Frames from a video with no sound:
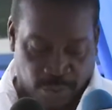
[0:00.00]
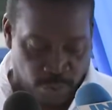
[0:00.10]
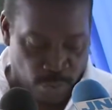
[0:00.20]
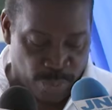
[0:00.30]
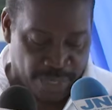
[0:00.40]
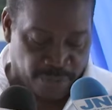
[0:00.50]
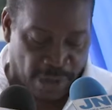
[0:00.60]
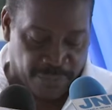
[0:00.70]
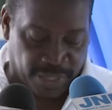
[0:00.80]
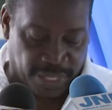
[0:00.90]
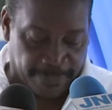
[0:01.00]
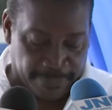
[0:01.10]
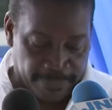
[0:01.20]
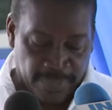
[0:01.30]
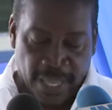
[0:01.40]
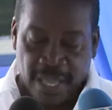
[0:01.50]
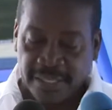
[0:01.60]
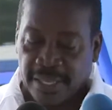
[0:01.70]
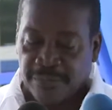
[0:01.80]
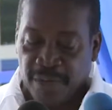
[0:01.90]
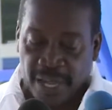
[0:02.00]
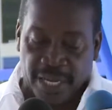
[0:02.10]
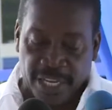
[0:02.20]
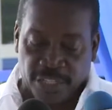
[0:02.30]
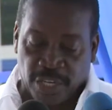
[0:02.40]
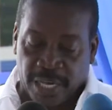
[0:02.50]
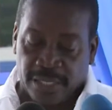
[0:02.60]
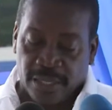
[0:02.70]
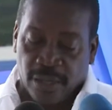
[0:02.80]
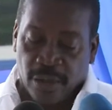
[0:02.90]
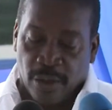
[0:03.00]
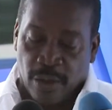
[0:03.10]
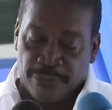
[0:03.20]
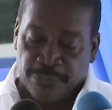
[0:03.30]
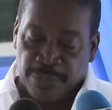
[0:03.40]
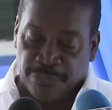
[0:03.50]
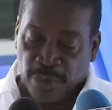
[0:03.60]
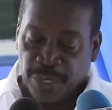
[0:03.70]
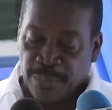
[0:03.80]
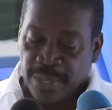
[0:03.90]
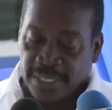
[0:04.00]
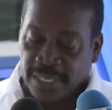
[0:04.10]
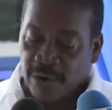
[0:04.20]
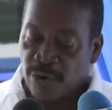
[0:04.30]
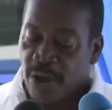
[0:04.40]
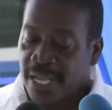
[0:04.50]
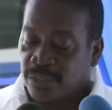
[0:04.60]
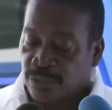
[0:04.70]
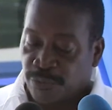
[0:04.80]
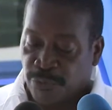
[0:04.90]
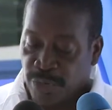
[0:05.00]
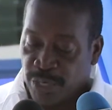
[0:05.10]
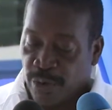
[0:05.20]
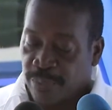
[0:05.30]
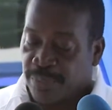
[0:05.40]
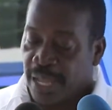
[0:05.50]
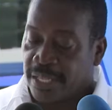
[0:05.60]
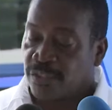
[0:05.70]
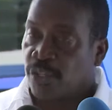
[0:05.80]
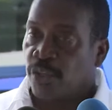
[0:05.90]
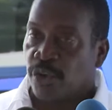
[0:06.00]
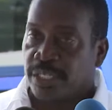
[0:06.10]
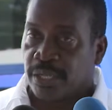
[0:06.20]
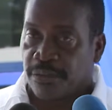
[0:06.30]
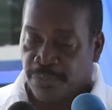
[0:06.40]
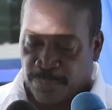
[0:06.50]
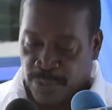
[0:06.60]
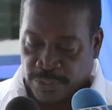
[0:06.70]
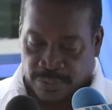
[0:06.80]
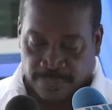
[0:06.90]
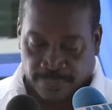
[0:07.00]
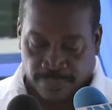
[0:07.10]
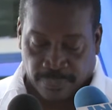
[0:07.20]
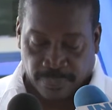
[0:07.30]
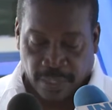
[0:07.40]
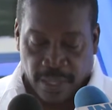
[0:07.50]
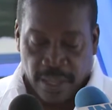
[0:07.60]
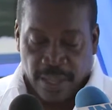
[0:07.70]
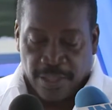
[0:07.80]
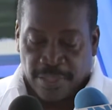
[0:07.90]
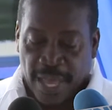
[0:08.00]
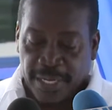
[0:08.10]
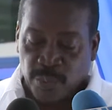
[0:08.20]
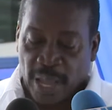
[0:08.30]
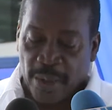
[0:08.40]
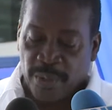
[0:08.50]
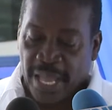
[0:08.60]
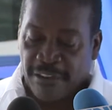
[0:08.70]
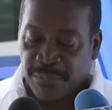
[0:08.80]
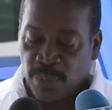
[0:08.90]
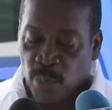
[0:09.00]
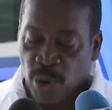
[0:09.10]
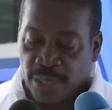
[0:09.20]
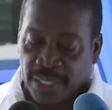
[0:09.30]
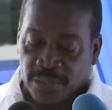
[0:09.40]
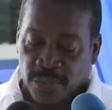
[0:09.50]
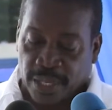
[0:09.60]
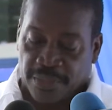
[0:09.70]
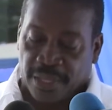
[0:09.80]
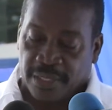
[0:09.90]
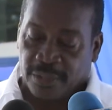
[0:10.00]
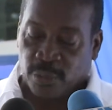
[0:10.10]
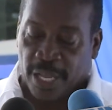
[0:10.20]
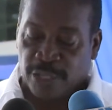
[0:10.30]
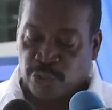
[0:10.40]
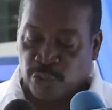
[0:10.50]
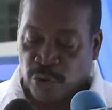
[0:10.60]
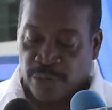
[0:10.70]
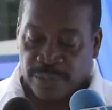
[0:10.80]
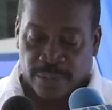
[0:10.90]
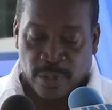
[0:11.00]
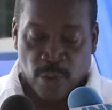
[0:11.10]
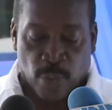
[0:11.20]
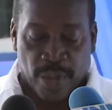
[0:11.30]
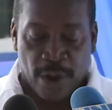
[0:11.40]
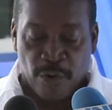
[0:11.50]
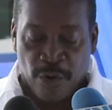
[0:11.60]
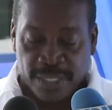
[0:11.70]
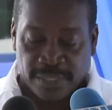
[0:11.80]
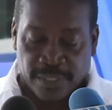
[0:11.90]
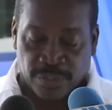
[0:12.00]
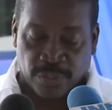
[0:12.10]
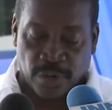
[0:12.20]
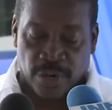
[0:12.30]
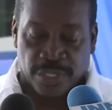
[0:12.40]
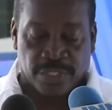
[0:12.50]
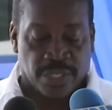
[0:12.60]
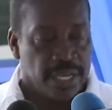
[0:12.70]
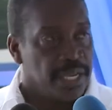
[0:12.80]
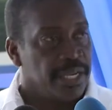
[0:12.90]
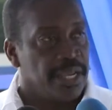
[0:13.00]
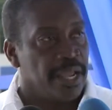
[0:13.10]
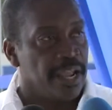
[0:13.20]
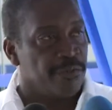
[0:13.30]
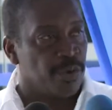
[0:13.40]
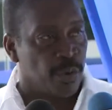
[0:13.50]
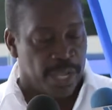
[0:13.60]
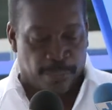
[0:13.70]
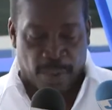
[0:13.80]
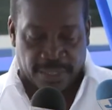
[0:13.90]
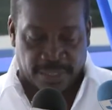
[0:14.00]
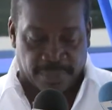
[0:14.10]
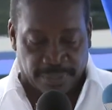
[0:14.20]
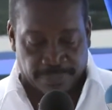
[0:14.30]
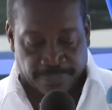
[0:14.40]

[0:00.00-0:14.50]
human trafficking as a violation of the fundamental right to freedom and security of the person. That is why we have been working together to ensure we arrest this scourge in every way possible.